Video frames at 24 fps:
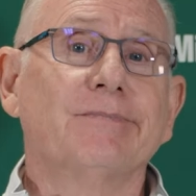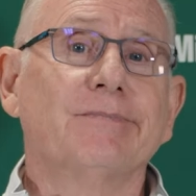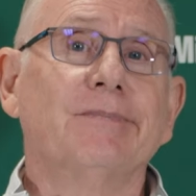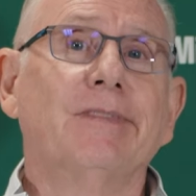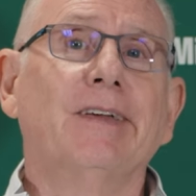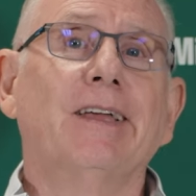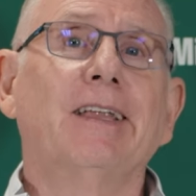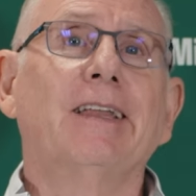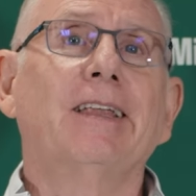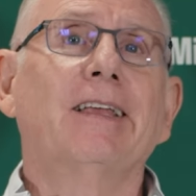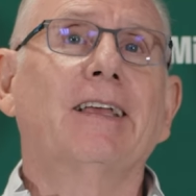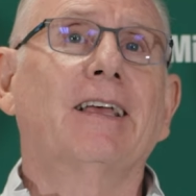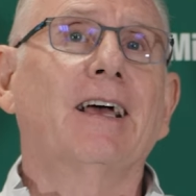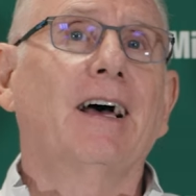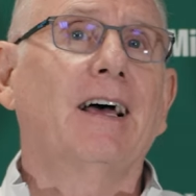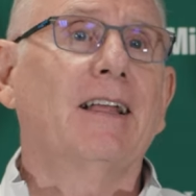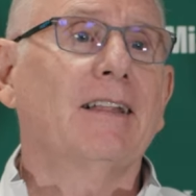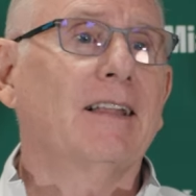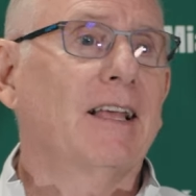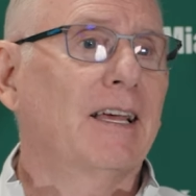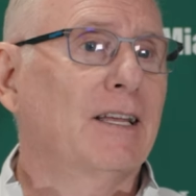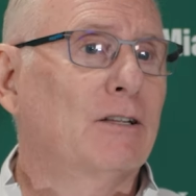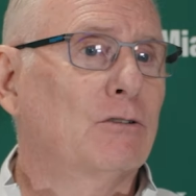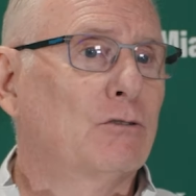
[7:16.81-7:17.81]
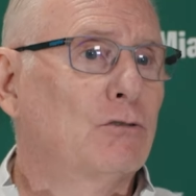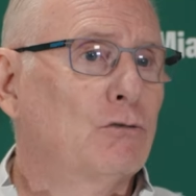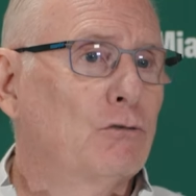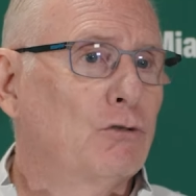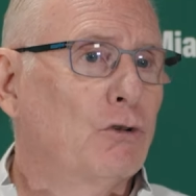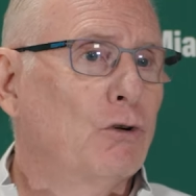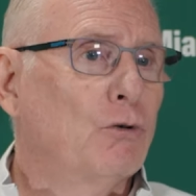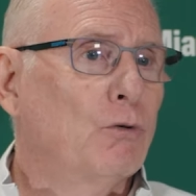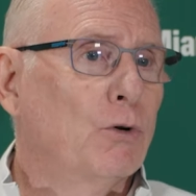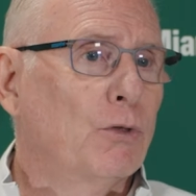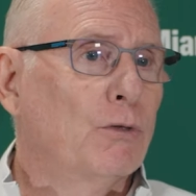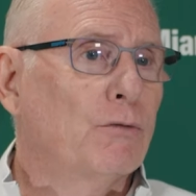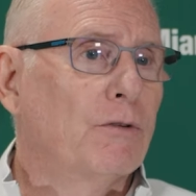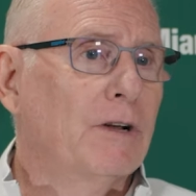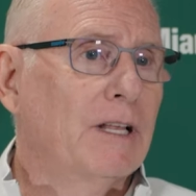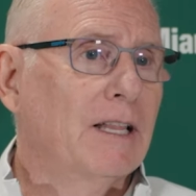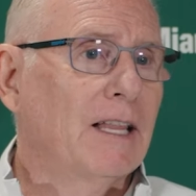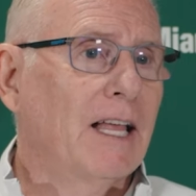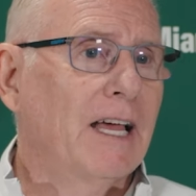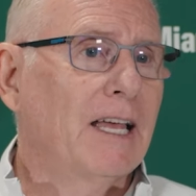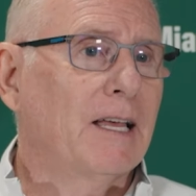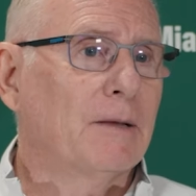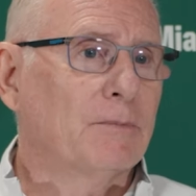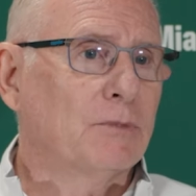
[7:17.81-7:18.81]
And he got like two or three
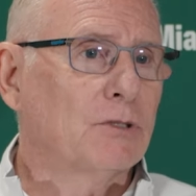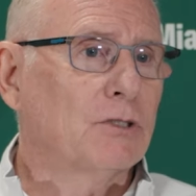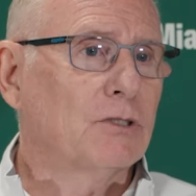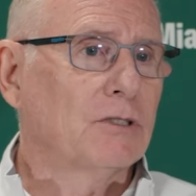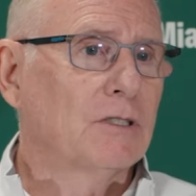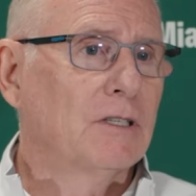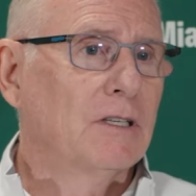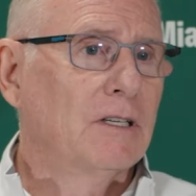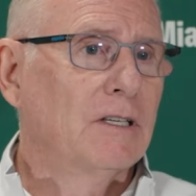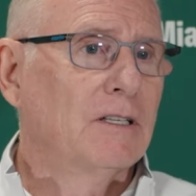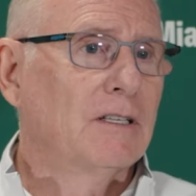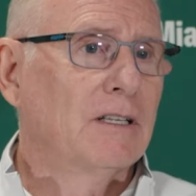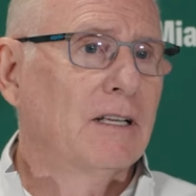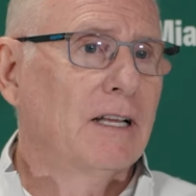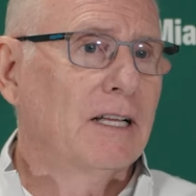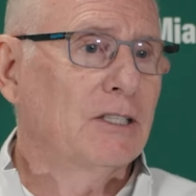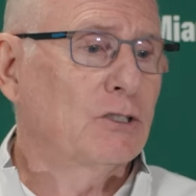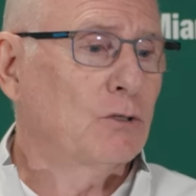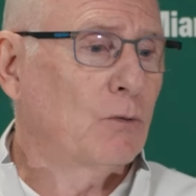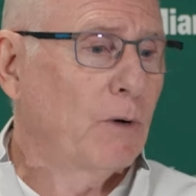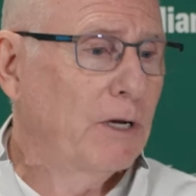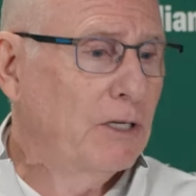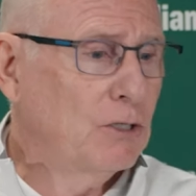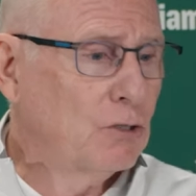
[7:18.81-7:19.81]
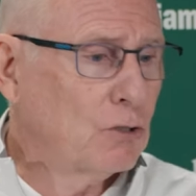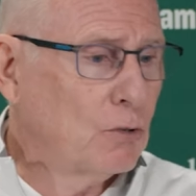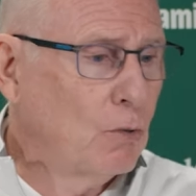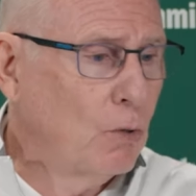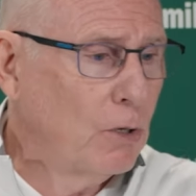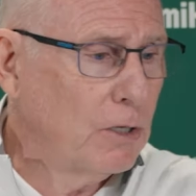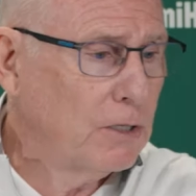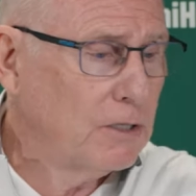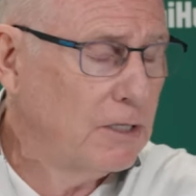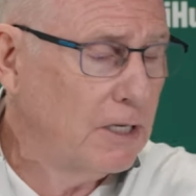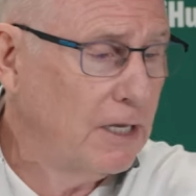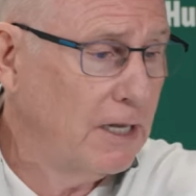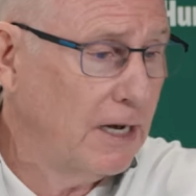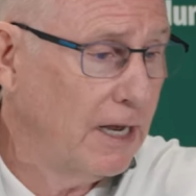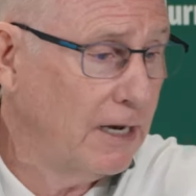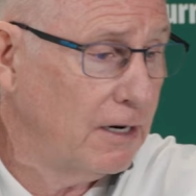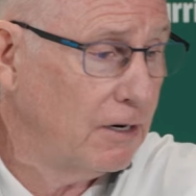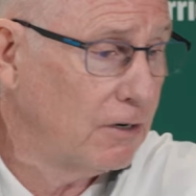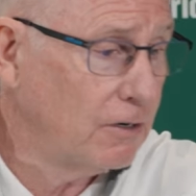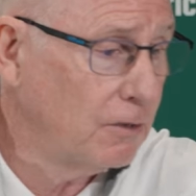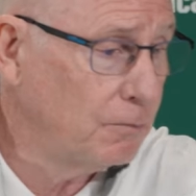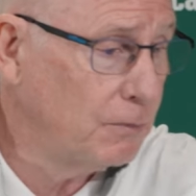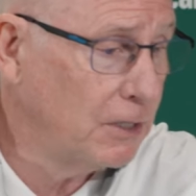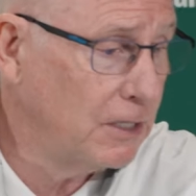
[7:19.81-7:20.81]
layups. That's the way he scored at the end. I
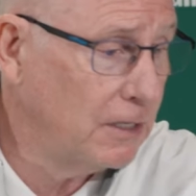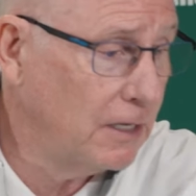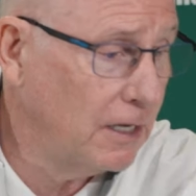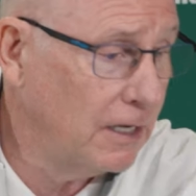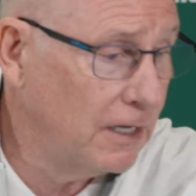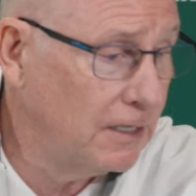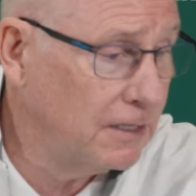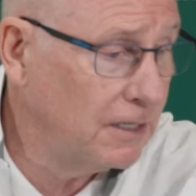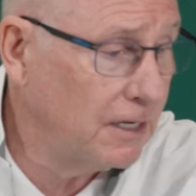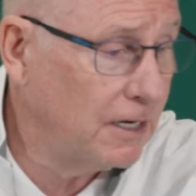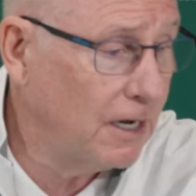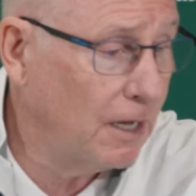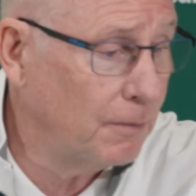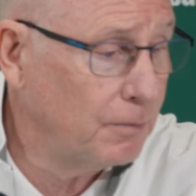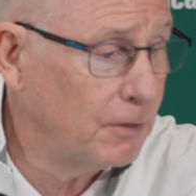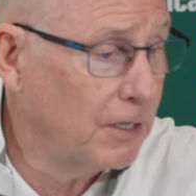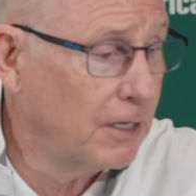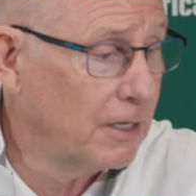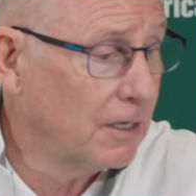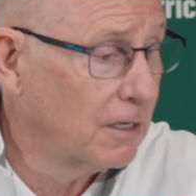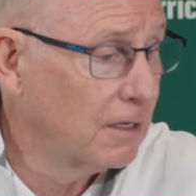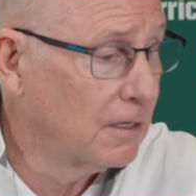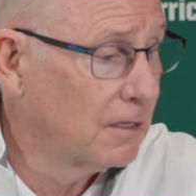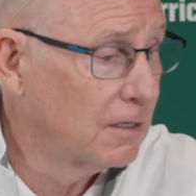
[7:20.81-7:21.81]
don't know if he ended up like